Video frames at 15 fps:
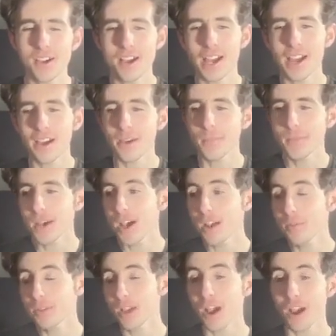Uh,
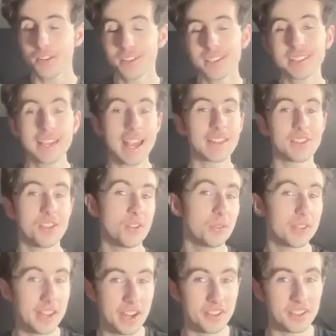I'm I'm gonna say it's a new
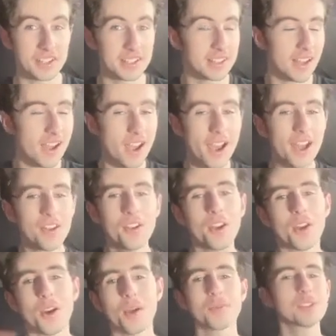series. I, I don't
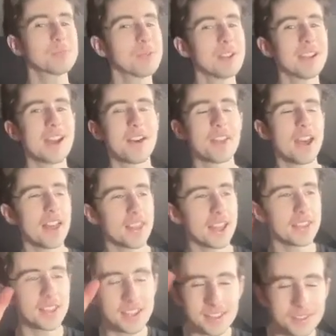know. I'm just putting out there.
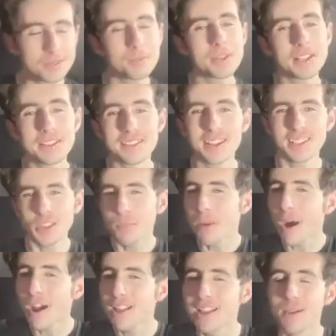Like this is this is like the
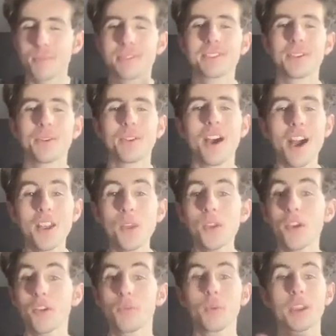pilot episode. I don't
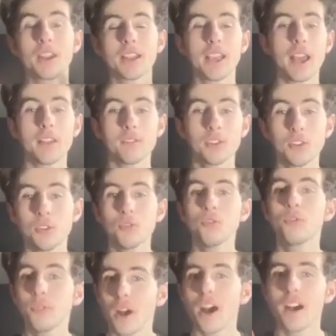know if we're gonna get
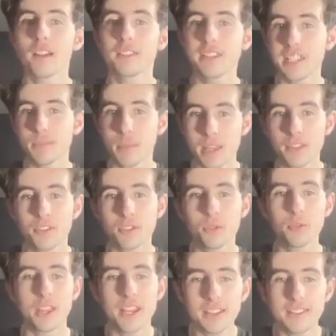too far deep
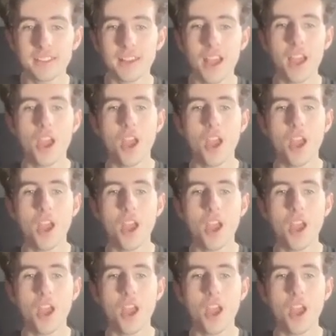into this.